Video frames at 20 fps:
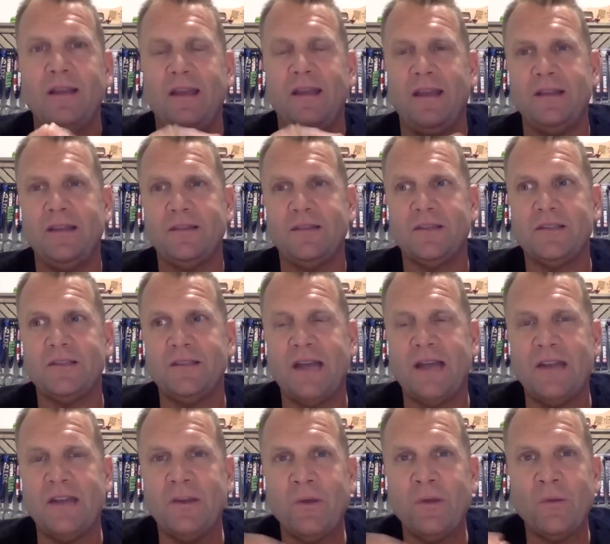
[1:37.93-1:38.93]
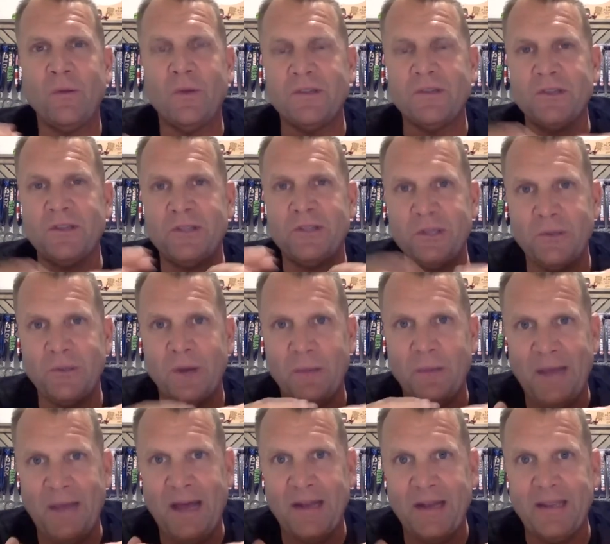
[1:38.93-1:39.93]
and just not knowing what to do
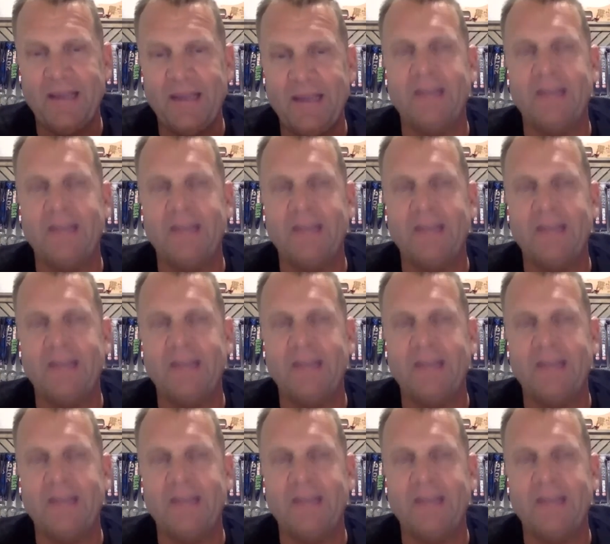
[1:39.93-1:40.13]
about it.